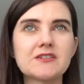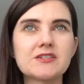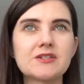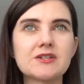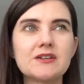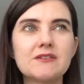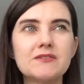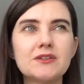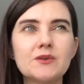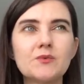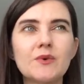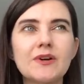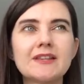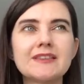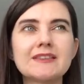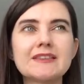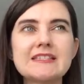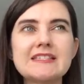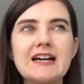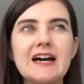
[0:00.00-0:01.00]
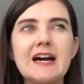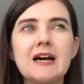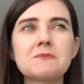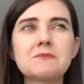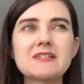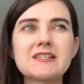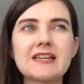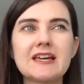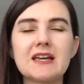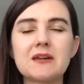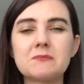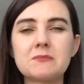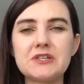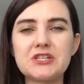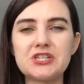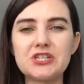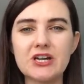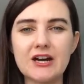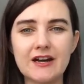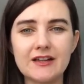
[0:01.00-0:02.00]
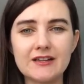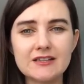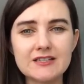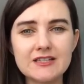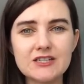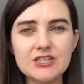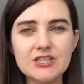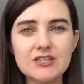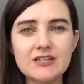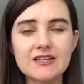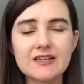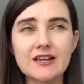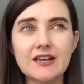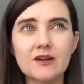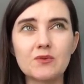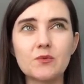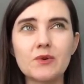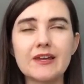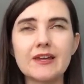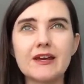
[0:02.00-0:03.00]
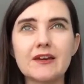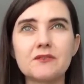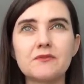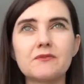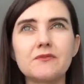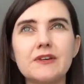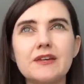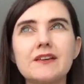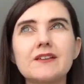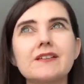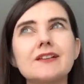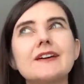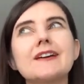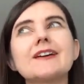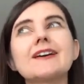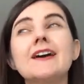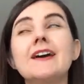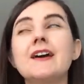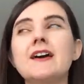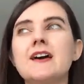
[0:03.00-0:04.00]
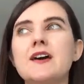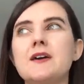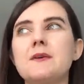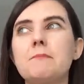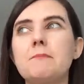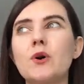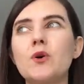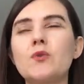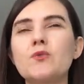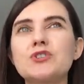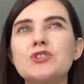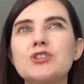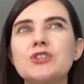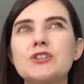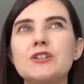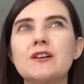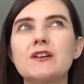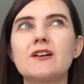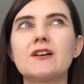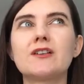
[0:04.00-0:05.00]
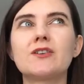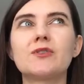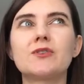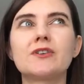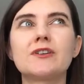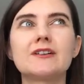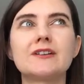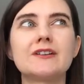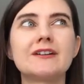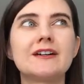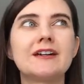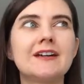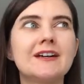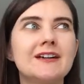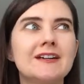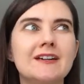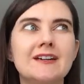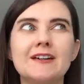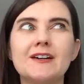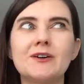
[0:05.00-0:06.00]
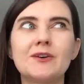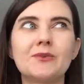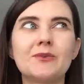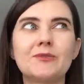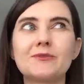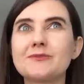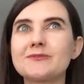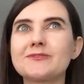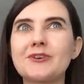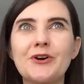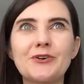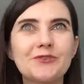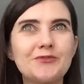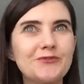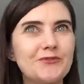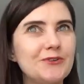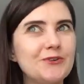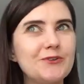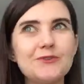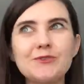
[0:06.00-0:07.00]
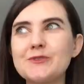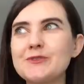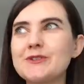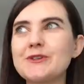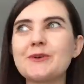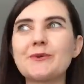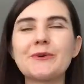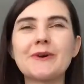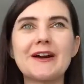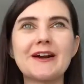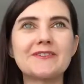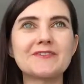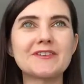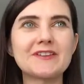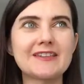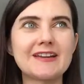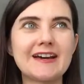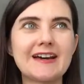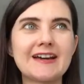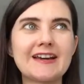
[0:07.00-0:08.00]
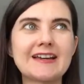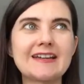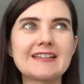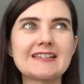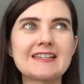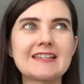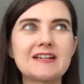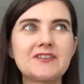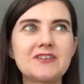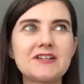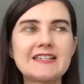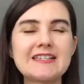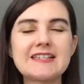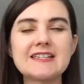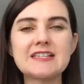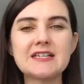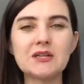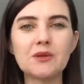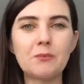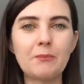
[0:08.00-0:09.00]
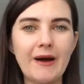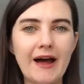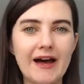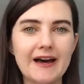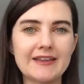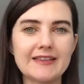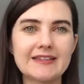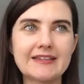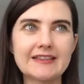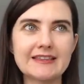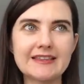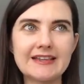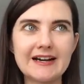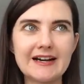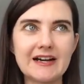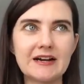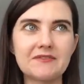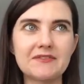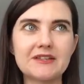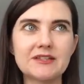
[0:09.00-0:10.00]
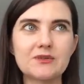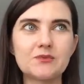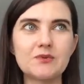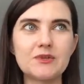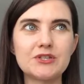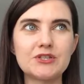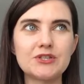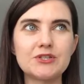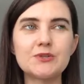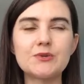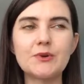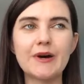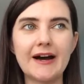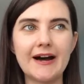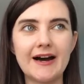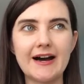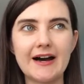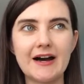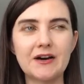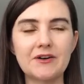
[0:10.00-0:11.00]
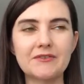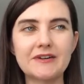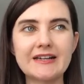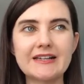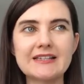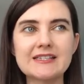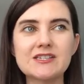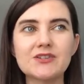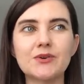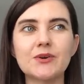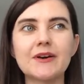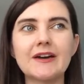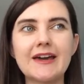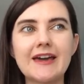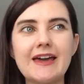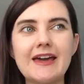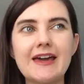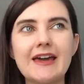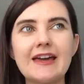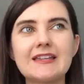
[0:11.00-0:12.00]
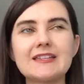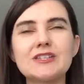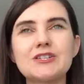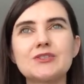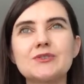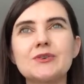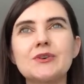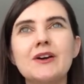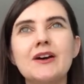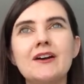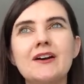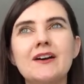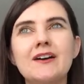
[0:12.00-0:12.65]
So even when times can be challenging and we can feel like emotional or confused or whatever that is, there is still path in life that we do have, and it's okay to